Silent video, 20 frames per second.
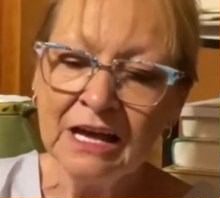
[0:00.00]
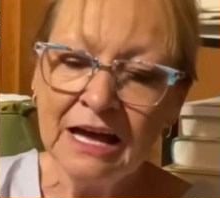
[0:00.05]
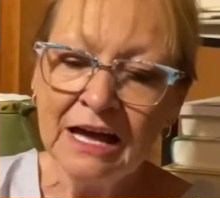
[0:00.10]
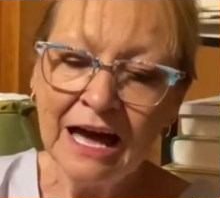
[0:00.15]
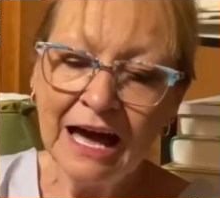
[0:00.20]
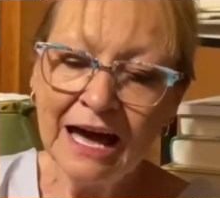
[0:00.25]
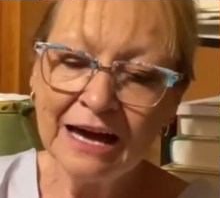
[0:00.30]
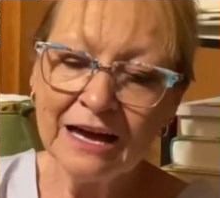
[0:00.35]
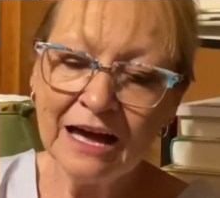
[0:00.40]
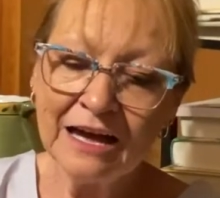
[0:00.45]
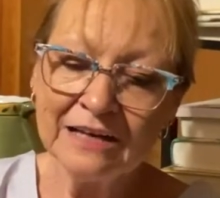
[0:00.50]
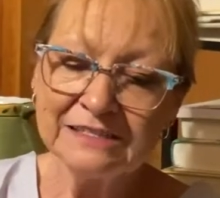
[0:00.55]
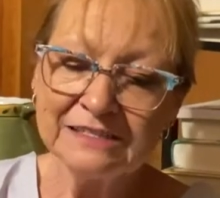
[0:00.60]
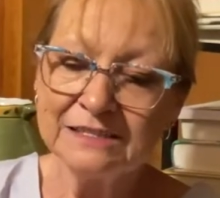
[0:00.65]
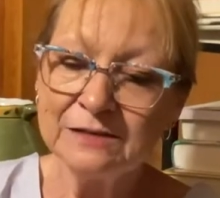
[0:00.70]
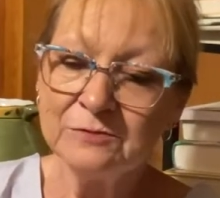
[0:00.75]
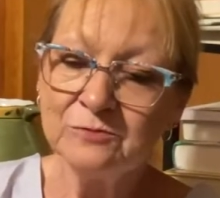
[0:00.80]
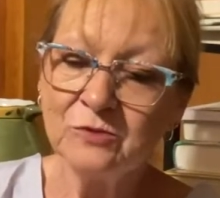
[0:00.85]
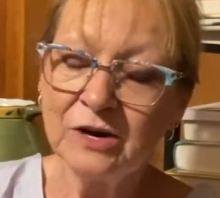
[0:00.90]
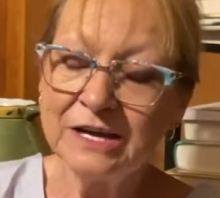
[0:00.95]
I got
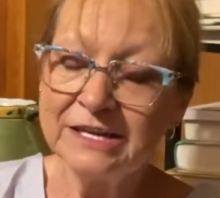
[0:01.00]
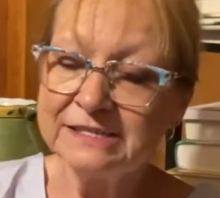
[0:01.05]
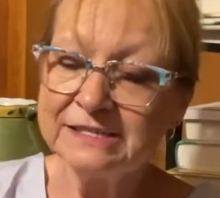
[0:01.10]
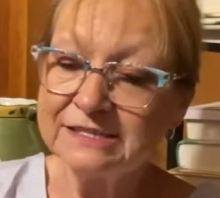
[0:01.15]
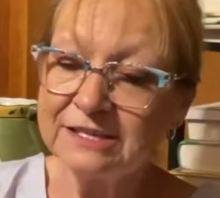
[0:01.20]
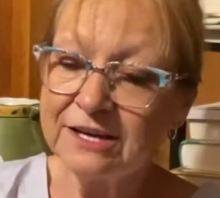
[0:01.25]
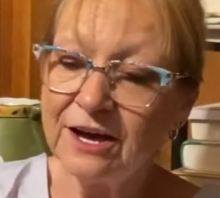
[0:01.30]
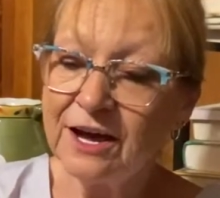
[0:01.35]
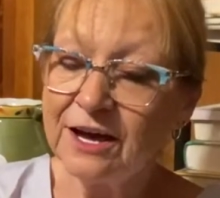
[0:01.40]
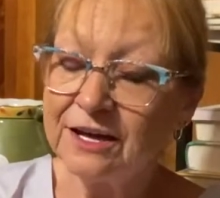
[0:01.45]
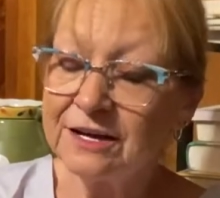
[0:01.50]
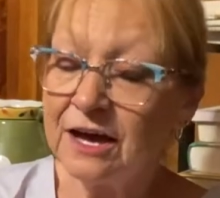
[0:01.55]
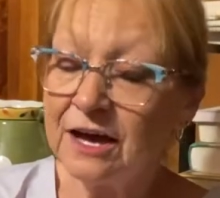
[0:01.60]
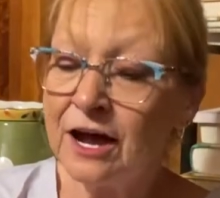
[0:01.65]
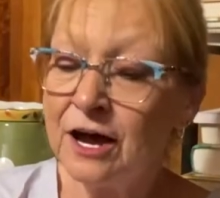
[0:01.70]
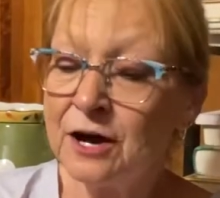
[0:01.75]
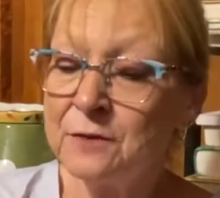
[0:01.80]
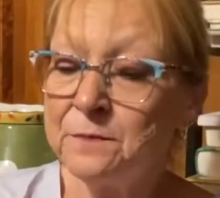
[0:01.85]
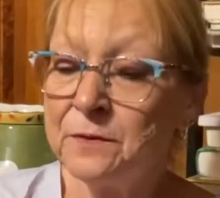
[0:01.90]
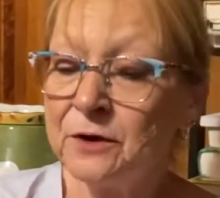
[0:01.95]
some Westcott
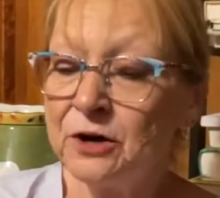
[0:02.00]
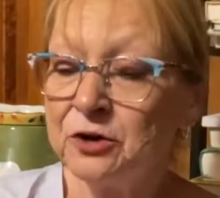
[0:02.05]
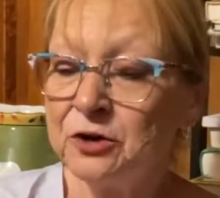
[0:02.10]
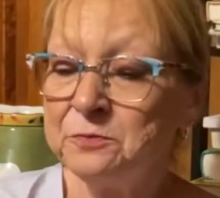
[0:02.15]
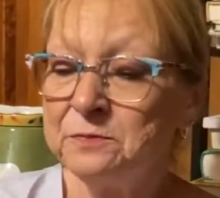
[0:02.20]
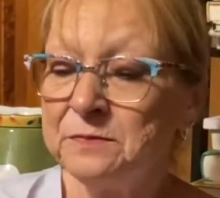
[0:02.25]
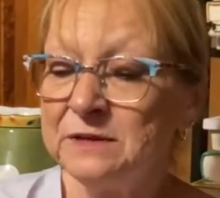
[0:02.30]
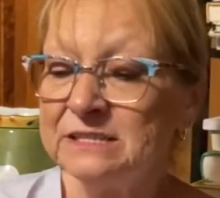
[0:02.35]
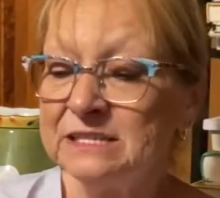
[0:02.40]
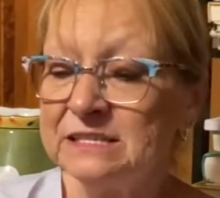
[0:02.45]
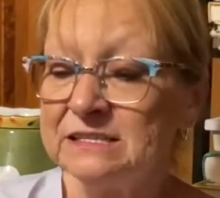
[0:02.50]
all-purpose.